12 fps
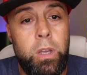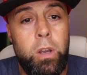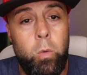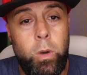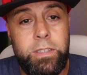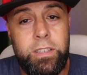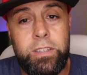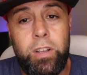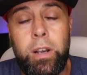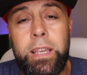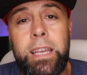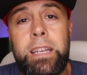Once it
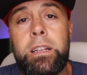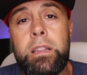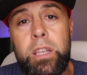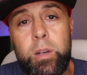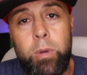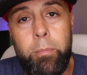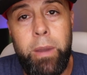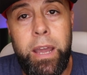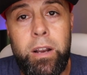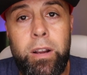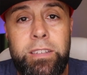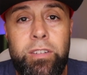started getting a little bit
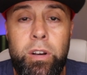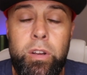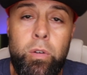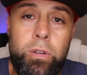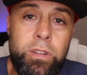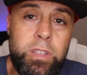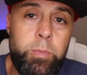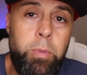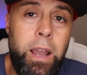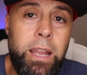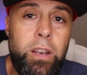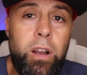better, I started going to the
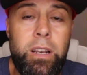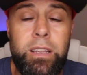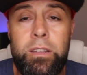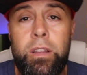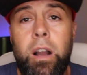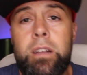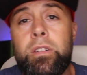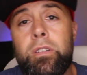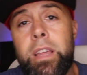spine doctor.